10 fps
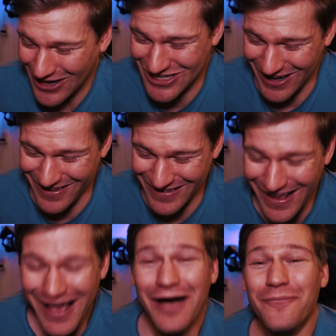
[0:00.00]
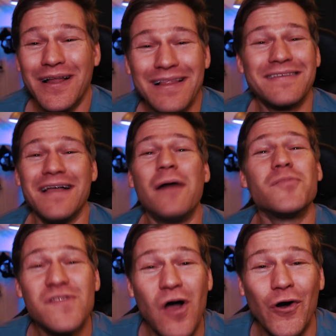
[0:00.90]
watch this, but listen, I'm
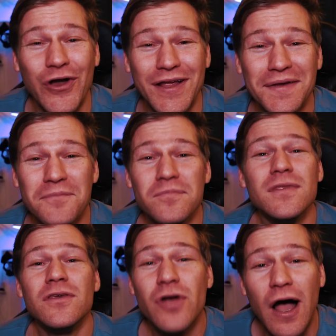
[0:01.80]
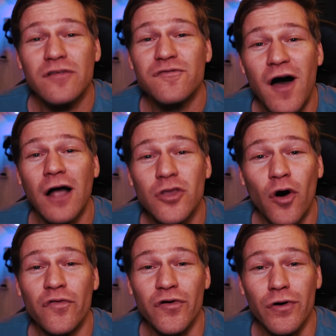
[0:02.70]
sorry you got fucked
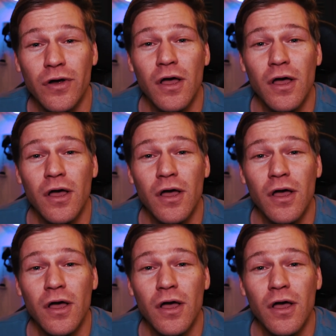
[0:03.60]
over